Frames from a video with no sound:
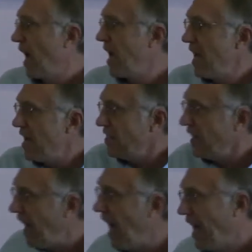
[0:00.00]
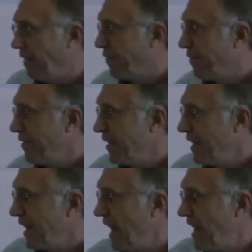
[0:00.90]
He is alive.
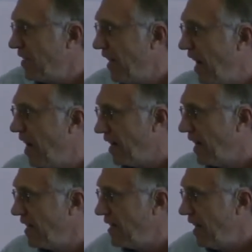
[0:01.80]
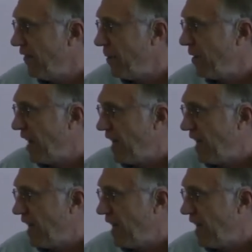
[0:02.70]
He is here. He is living with